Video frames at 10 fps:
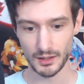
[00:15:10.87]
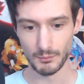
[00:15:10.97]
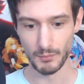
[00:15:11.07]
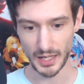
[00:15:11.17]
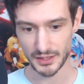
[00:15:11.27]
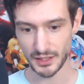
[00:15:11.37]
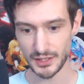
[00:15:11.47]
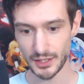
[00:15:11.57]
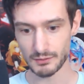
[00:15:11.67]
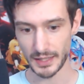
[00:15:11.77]
Monica
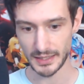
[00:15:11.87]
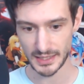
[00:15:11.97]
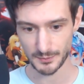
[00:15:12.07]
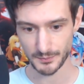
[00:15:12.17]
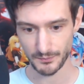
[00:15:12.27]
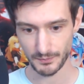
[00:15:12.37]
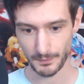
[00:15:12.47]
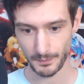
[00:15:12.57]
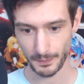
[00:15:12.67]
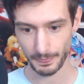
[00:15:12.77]
here writes,
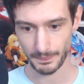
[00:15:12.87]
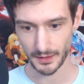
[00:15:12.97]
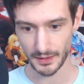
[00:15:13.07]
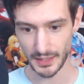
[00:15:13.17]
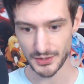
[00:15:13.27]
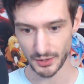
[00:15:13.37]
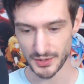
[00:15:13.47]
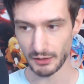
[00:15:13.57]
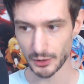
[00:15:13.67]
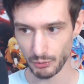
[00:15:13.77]
it turns
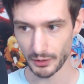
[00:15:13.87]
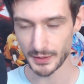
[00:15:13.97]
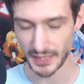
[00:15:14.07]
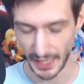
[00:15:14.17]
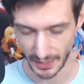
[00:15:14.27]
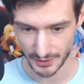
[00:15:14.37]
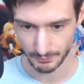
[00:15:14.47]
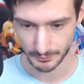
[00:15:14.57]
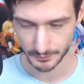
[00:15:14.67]
out her Twitter was hacked.